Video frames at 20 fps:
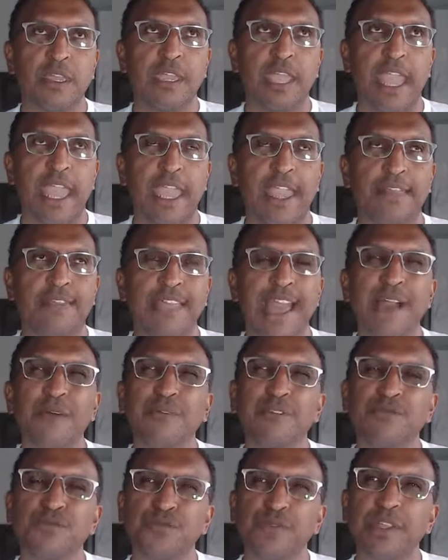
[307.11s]
And that
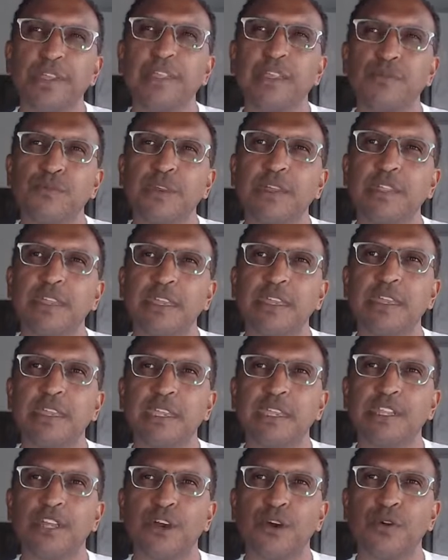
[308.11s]
was really, really,
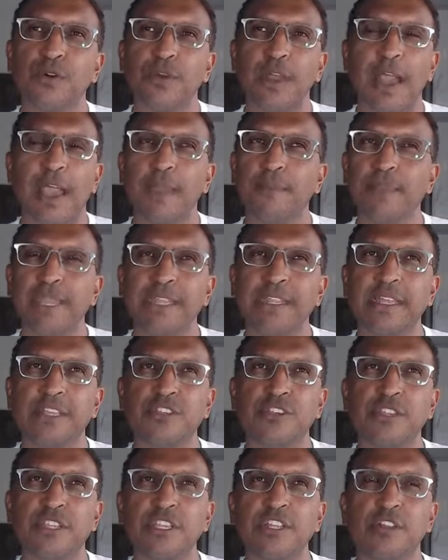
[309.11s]
I mean,
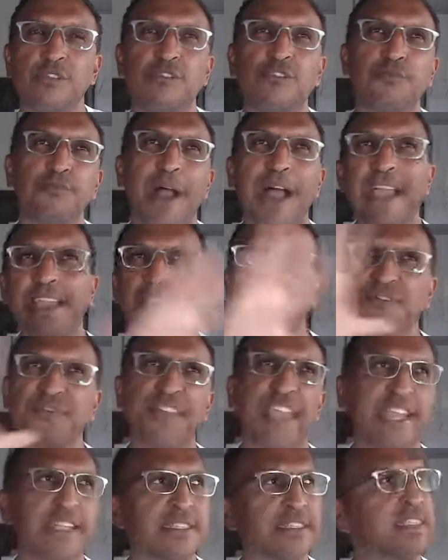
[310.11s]
Dubai is
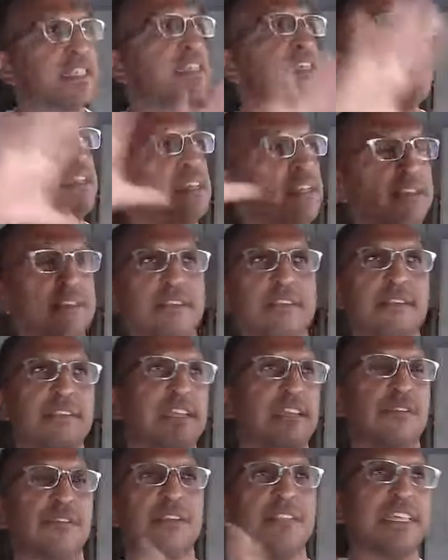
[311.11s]
fancy and,
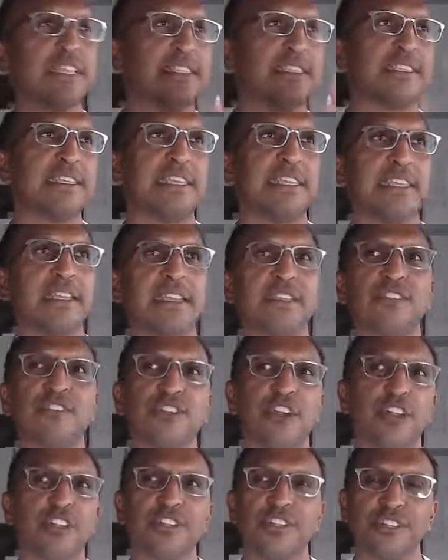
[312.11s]
glitzy, and
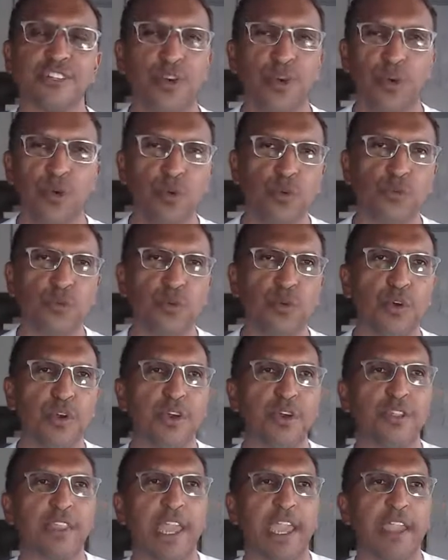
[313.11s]
Sharjah is old
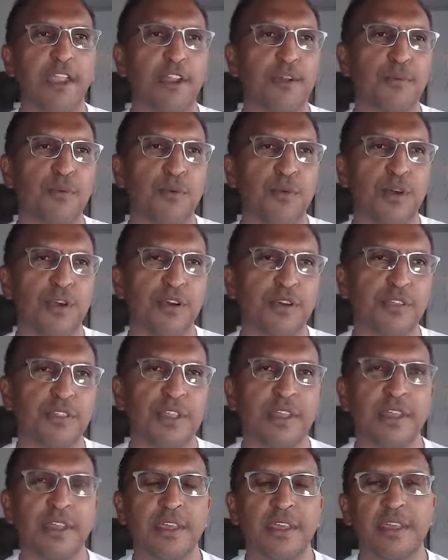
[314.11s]
world, Arab world.
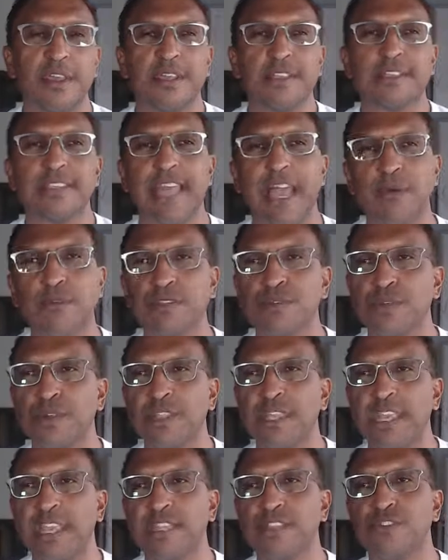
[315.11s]
So that was
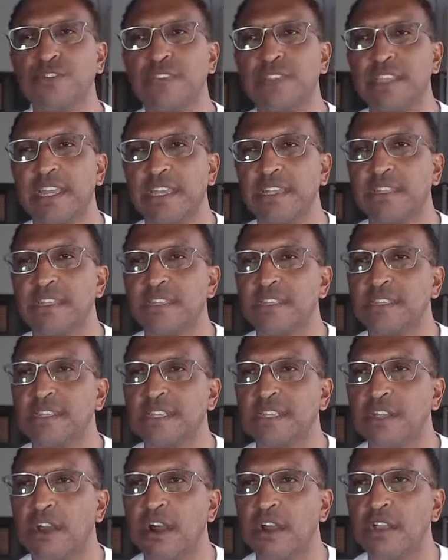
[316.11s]
really interesting to
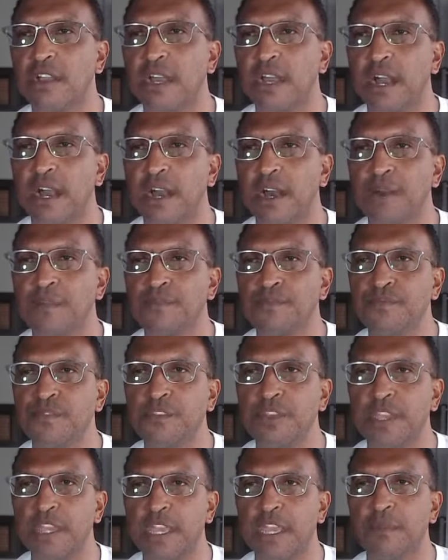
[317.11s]
talk
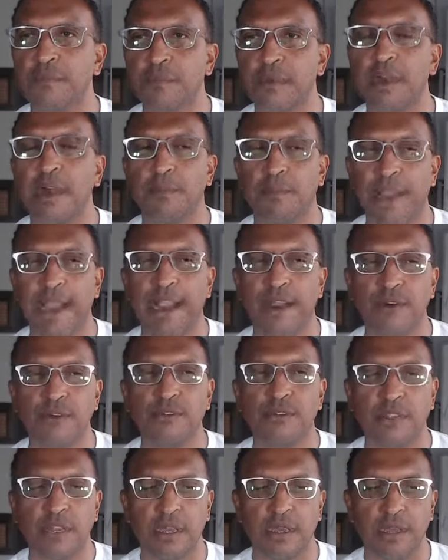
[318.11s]
to him about
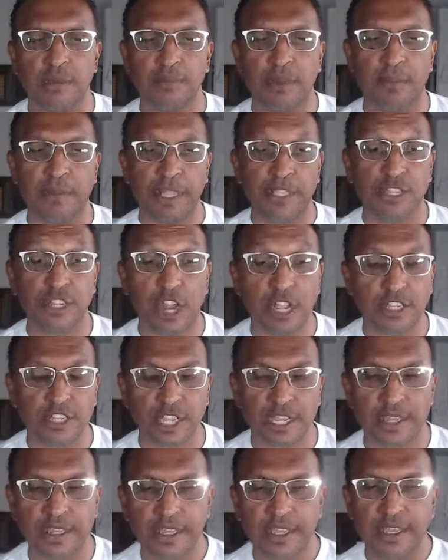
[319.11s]

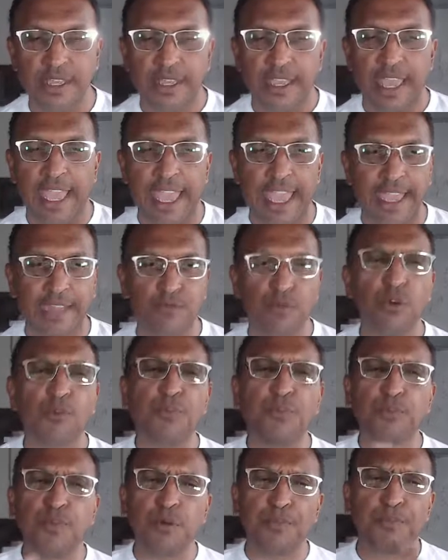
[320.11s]
Sharjah. And
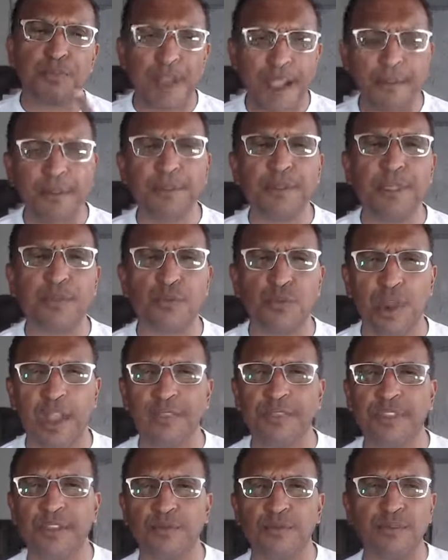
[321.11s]
we'll probably
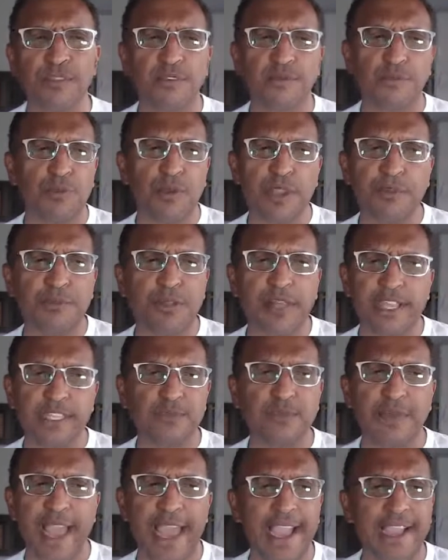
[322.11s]
run the
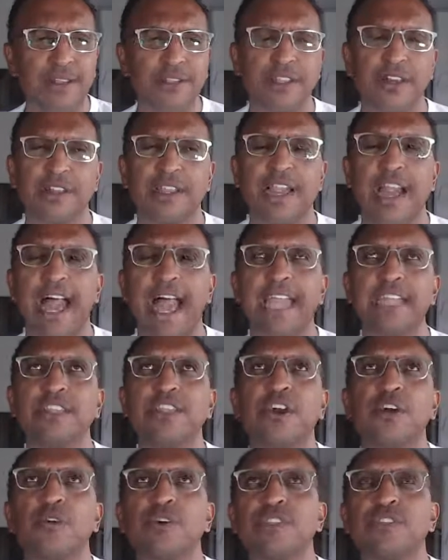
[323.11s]
replays back. Look, I
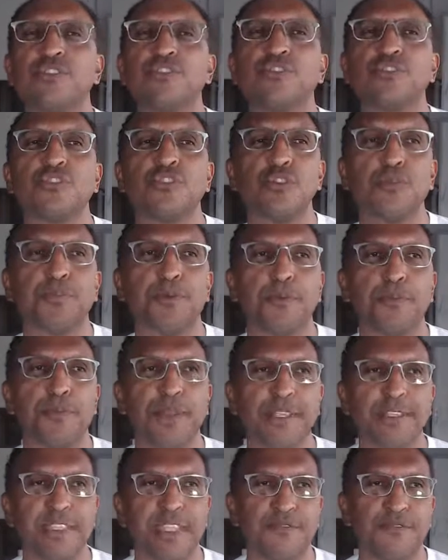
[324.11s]
know it's super
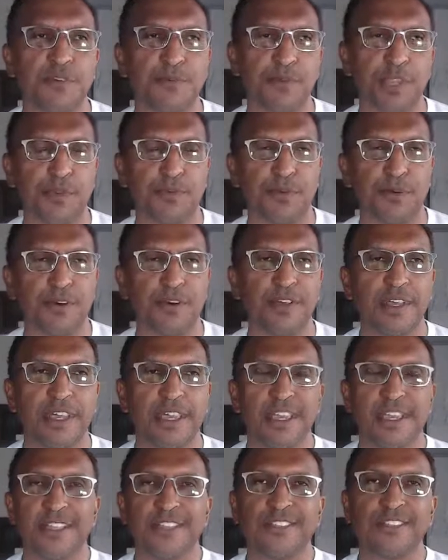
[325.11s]
busy for people.
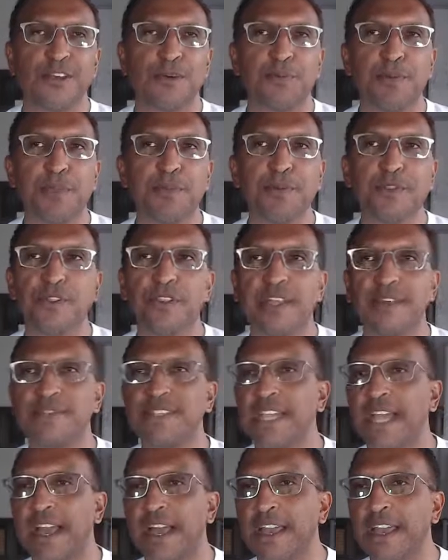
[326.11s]
So people don't have
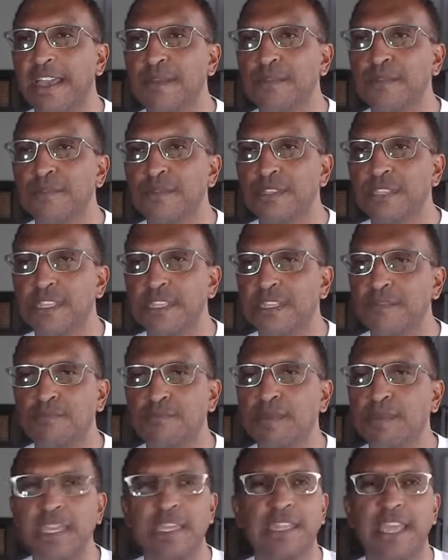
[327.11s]
time to
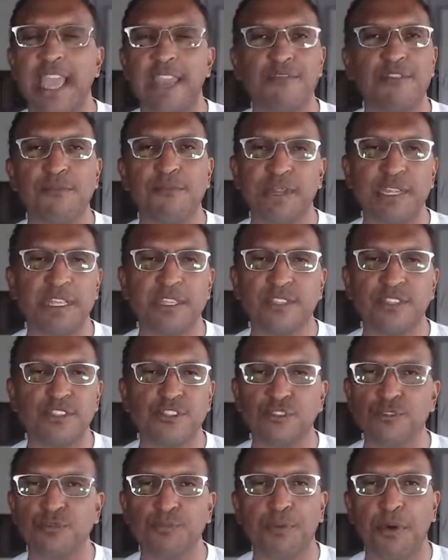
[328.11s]
be at everybody's
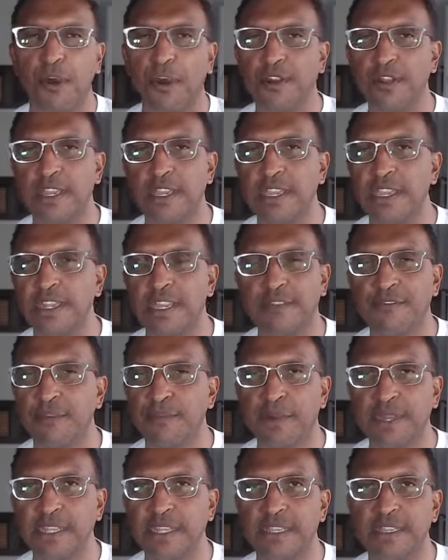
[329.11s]
Zoom party and
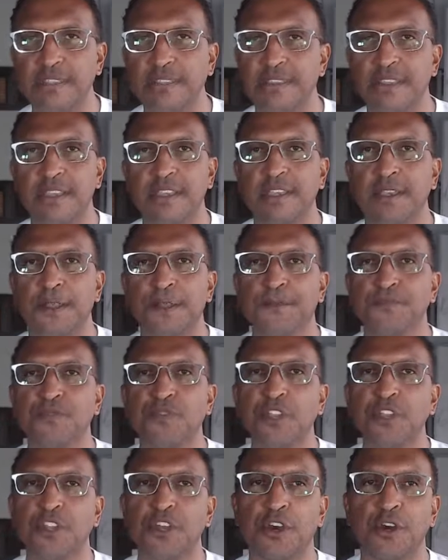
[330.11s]
everybody's,
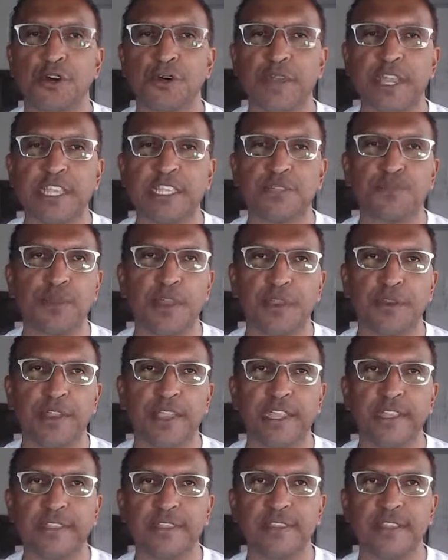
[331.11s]

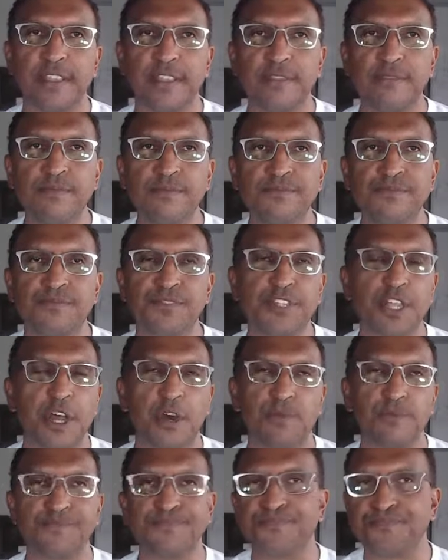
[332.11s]
experience.
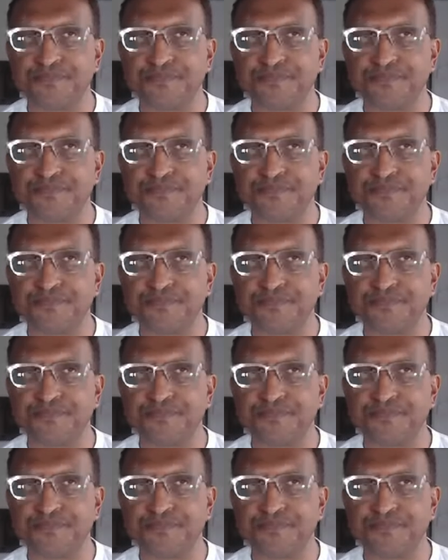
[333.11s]
So